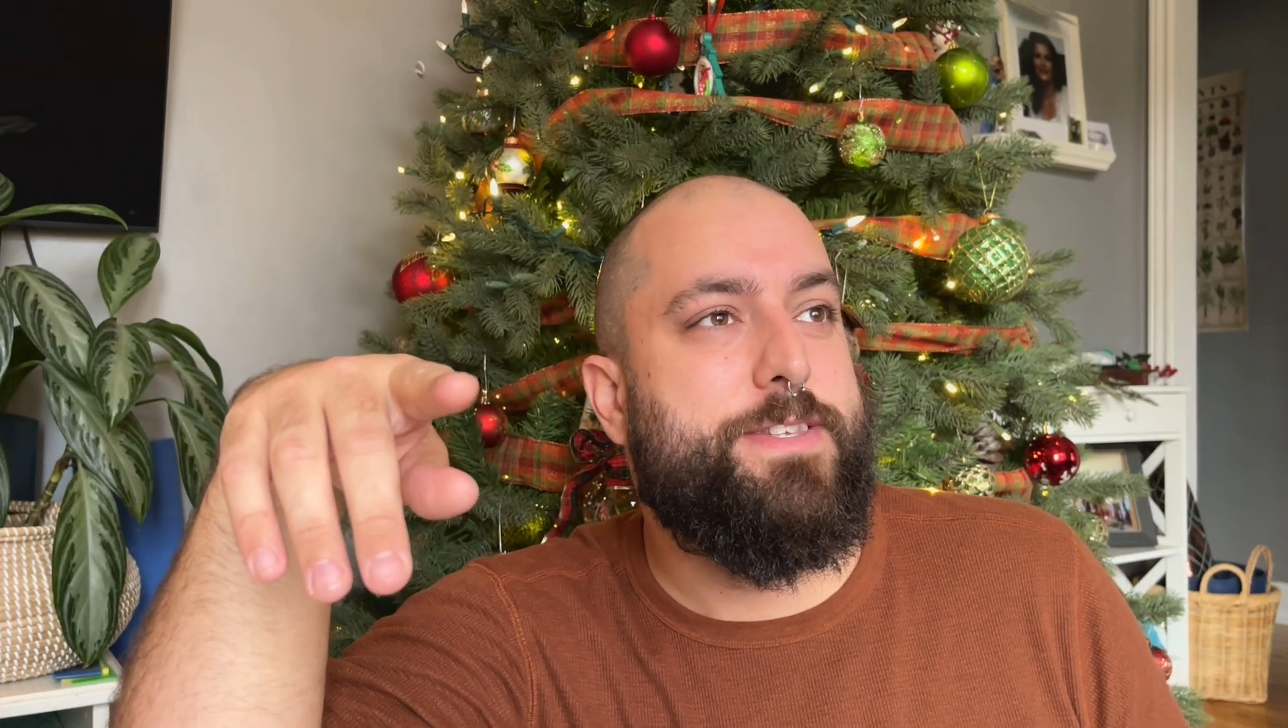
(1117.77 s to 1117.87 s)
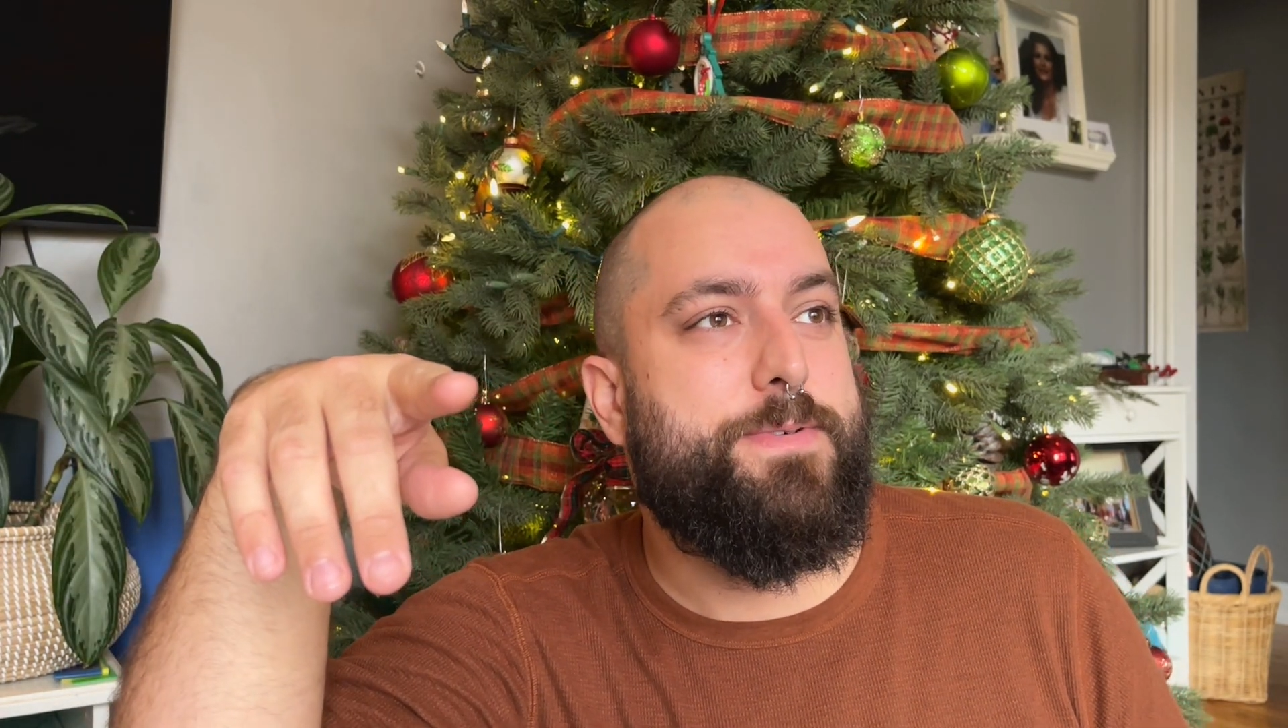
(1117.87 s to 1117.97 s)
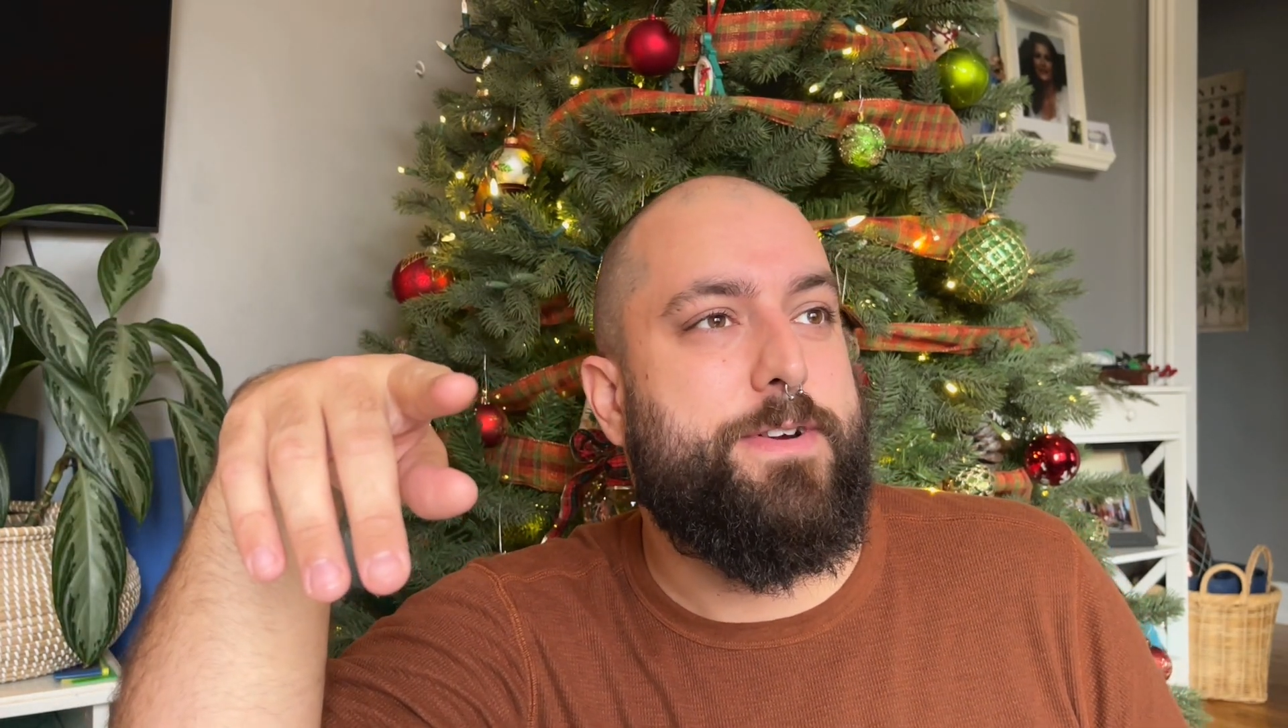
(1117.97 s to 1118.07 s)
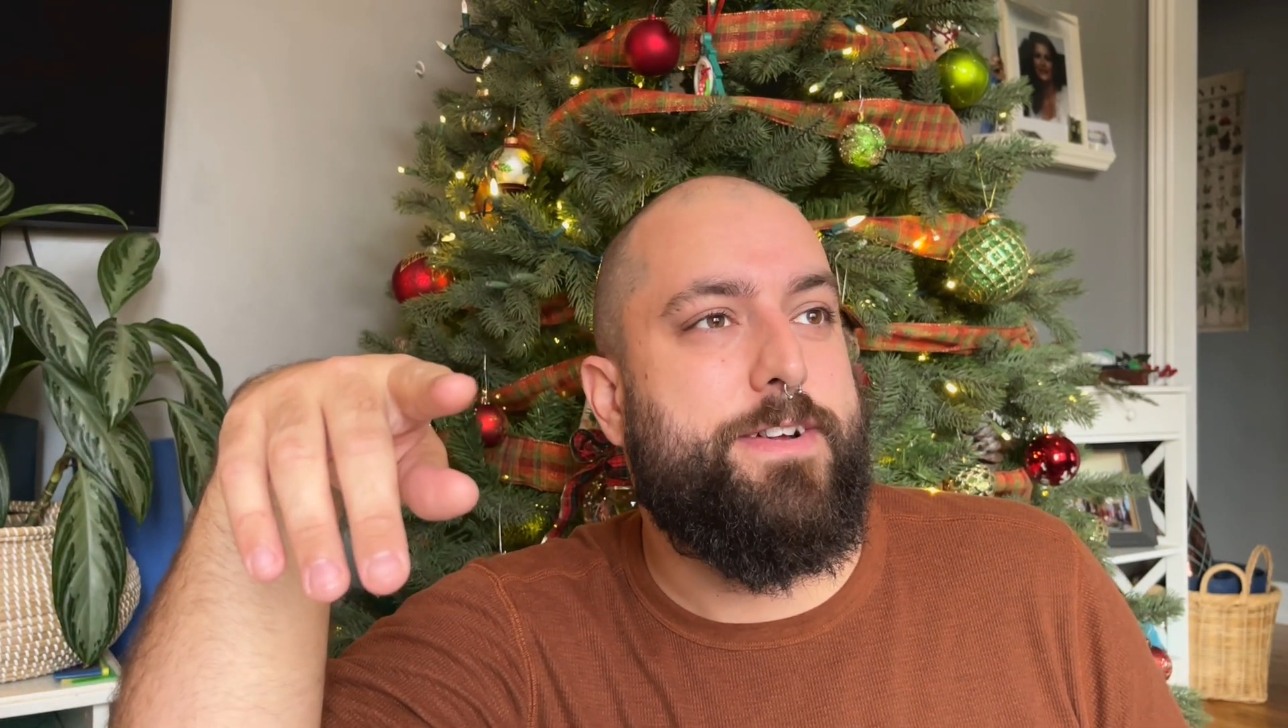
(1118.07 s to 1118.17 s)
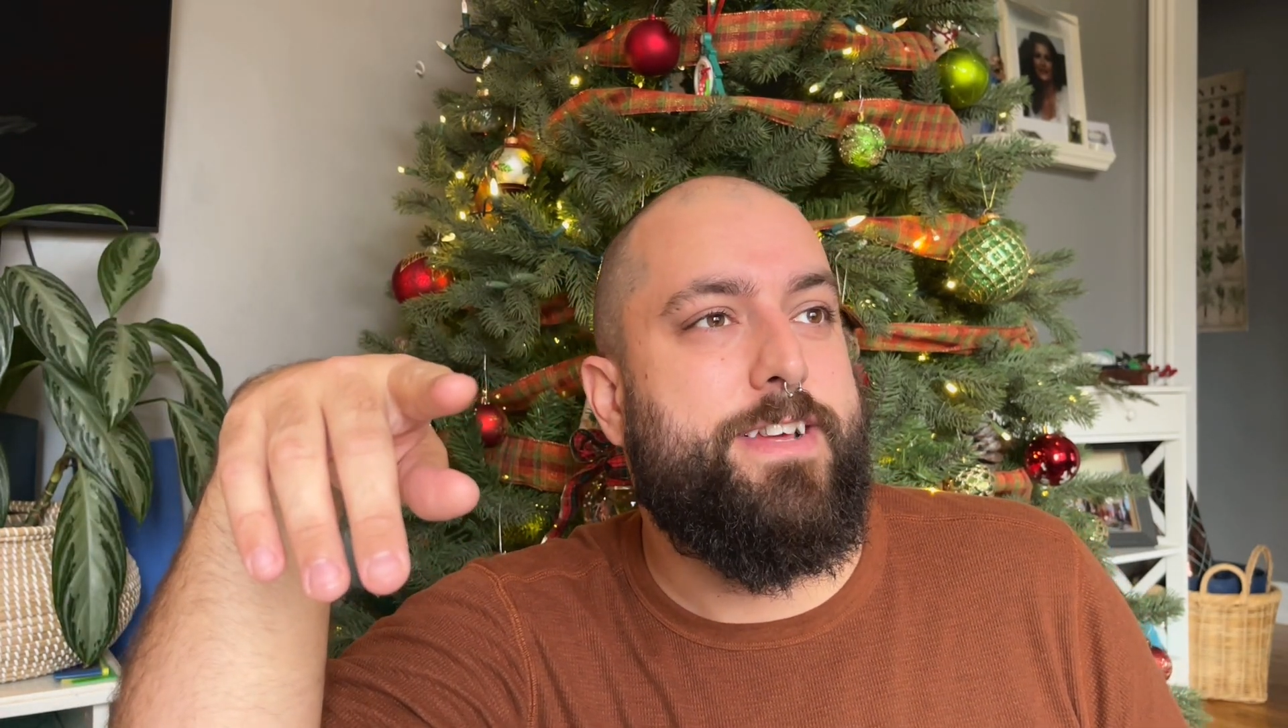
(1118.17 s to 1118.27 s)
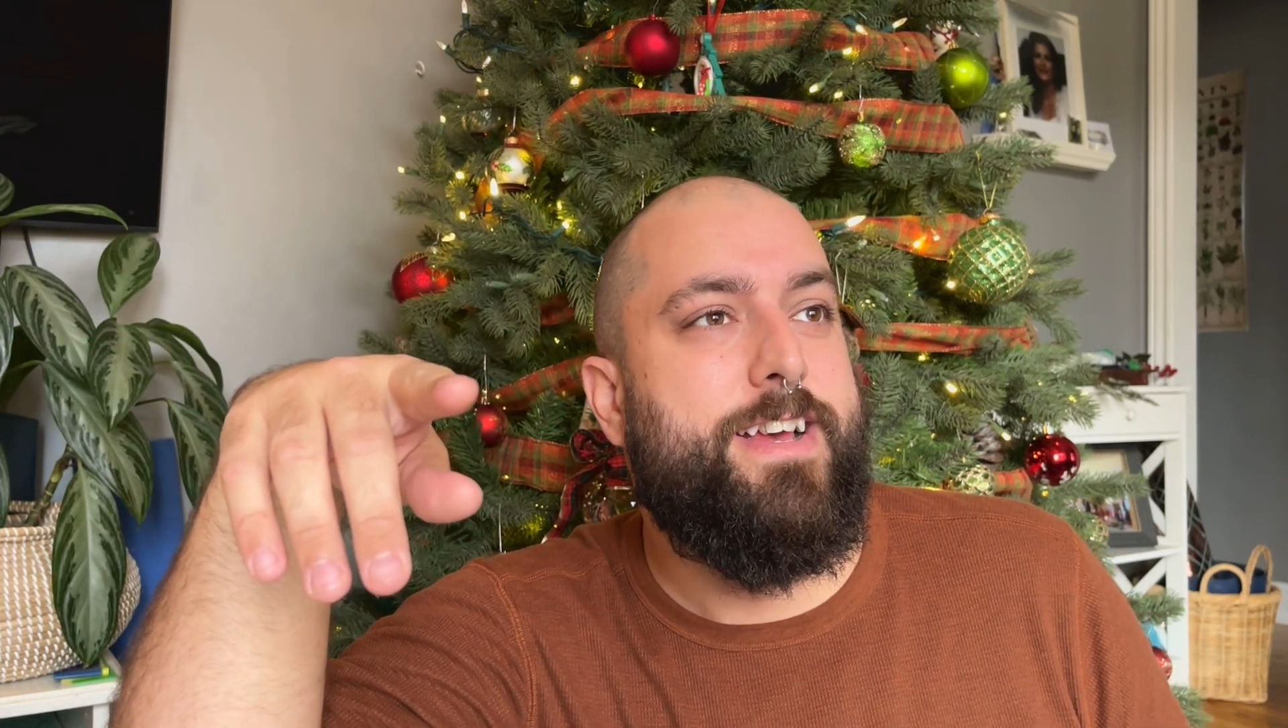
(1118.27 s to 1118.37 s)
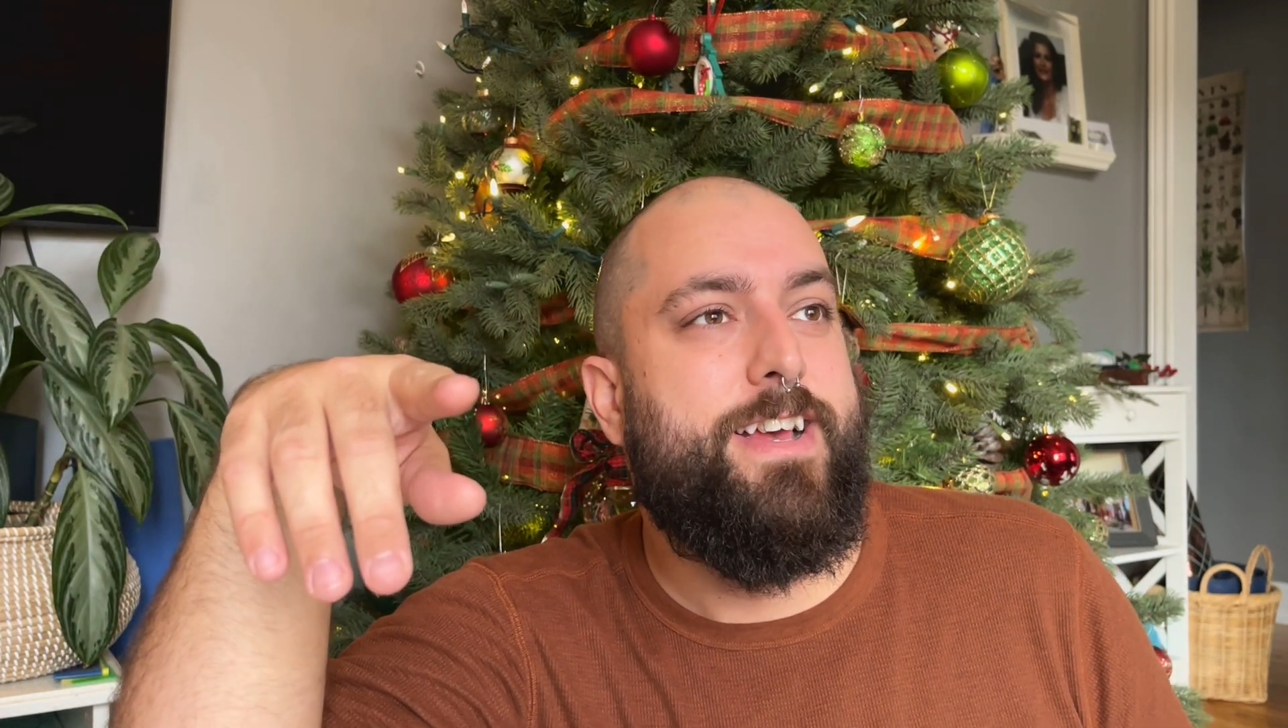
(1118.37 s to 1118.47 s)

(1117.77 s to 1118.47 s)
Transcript: the word?